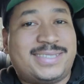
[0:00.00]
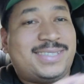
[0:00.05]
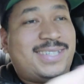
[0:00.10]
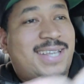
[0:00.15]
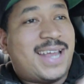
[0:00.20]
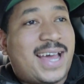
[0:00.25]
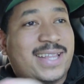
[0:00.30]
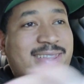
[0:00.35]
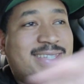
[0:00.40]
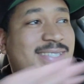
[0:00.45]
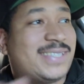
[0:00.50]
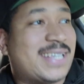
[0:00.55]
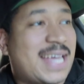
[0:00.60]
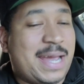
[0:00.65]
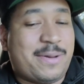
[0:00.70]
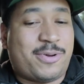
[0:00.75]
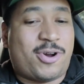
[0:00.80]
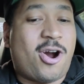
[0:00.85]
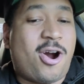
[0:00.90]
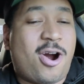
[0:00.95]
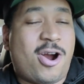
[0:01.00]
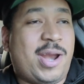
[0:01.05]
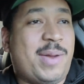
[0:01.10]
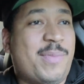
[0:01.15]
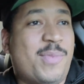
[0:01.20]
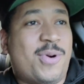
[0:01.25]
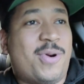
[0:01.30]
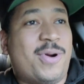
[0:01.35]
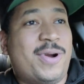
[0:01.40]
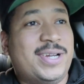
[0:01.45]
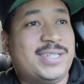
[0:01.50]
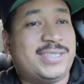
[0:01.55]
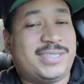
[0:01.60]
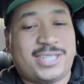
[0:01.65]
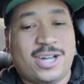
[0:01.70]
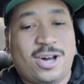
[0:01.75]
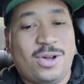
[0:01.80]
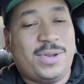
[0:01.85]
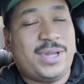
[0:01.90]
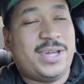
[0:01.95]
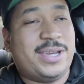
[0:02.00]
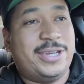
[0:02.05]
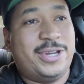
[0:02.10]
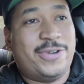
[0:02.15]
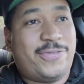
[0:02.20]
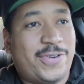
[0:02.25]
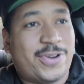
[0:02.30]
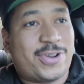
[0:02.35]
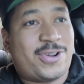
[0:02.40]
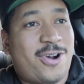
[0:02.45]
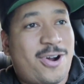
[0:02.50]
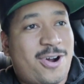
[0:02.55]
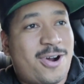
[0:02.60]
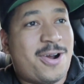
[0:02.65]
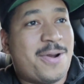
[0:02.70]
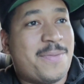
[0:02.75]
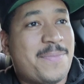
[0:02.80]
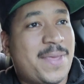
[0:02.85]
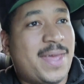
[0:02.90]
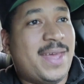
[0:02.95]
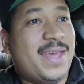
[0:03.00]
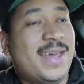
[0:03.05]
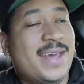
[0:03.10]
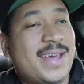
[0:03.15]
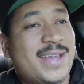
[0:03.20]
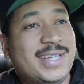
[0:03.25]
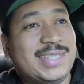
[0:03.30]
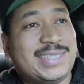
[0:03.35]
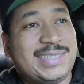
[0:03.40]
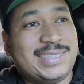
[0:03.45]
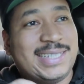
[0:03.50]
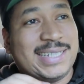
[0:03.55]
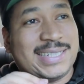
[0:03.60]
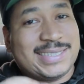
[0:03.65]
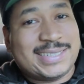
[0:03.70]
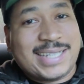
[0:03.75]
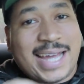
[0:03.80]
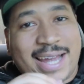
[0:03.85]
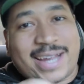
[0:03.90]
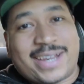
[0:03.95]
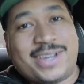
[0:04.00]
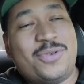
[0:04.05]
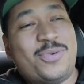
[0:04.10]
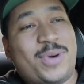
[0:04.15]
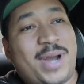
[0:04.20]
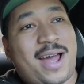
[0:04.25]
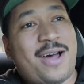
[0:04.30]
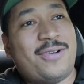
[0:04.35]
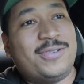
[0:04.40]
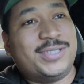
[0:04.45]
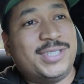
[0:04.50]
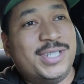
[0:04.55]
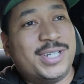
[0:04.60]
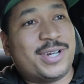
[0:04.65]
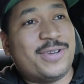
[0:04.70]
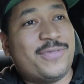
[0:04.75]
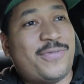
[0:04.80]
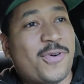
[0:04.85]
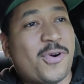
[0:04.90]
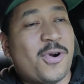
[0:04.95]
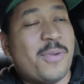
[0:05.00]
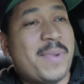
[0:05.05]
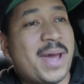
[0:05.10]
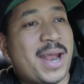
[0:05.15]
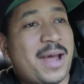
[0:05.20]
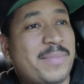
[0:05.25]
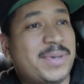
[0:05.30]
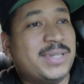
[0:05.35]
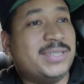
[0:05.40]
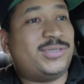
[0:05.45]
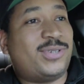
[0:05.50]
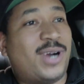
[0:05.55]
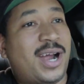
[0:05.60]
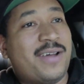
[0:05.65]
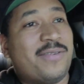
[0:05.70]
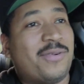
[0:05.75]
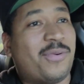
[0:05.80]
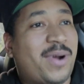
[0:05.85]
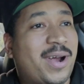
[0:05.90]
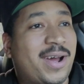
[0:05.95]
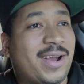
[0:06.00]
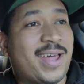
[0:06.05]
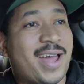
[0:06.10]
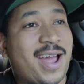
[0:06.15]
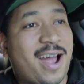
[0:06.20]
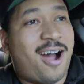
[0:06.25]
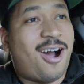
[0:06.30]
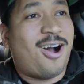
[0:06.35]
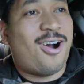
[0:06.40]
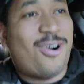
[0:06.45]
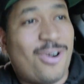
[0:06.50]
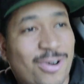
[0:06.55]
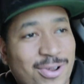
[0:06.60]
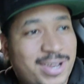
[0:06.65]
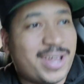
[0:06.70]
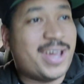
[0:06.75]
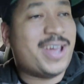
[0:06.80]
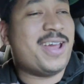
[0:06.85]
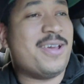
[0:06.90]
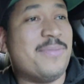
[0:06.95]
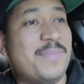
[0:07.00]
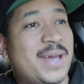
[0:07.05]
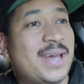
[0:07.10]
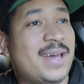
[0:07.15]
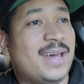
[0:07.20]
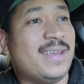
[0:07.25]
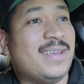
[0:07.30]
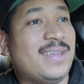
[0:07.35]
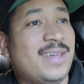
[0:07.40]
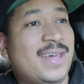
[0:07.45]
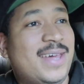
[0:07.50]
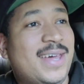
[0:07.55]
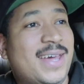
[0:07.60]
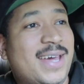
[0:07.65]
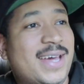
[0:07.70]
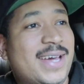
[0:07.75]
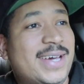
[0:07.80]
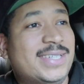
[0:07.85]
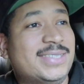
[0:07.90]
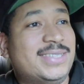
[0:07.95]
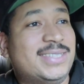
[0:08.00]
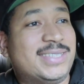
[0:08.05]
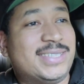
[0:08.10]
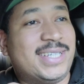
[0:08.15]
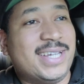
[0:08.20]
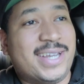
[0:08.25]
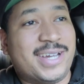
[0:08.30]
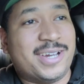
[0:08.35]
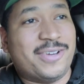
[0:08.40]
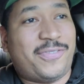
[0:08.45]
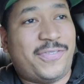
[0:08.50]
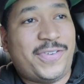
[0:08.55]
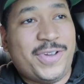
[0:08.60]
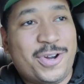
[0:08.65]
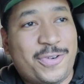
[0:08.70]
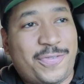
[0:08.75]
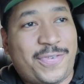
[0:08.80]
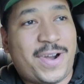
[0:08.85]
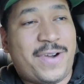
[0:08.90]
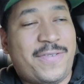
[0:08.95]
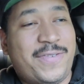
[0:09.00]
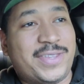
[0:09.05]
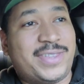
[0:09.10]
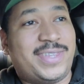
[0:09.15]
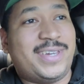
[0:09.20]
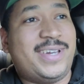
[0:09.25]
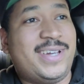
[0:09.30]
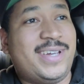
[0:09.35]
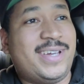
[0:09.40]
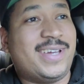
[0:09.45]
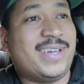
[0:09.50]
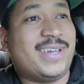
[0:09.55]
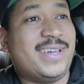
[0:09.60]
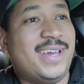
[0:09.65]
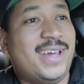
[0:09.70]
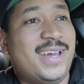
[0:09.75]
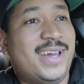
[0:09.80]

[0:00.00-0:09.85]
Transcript: not the same car anymore. It's totally a different car. This is exactly what I was looking for, man. I've been driving around like all day, man, just getting a feel for everything,